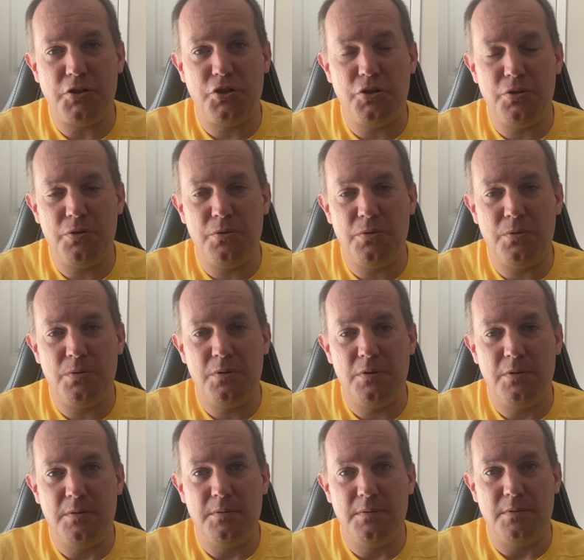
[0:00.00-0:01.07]
you
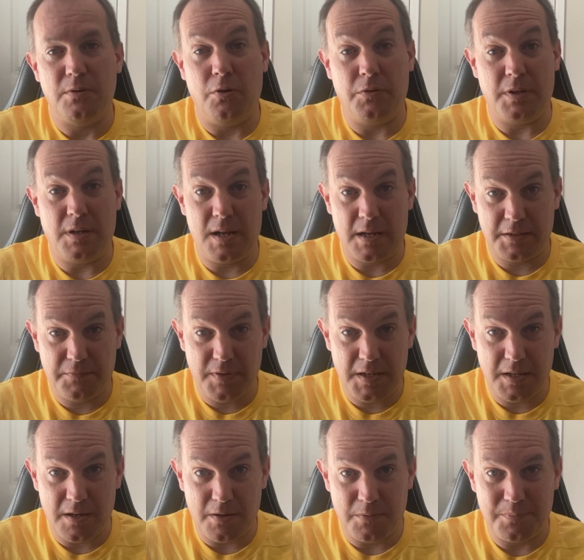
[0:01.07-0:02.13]
on the next
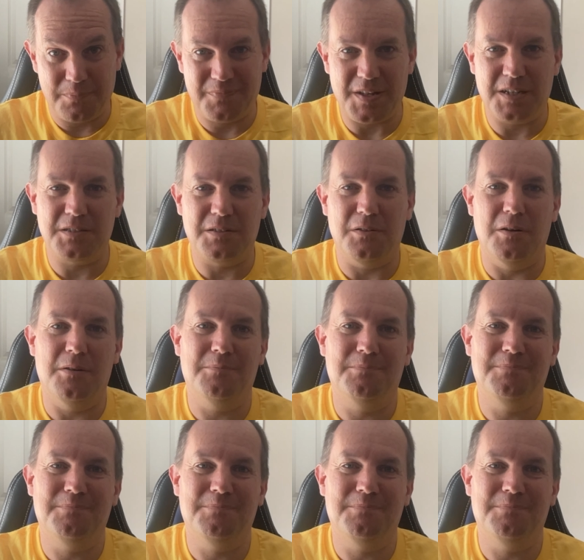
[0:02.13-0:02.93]
video. Thanks a lot.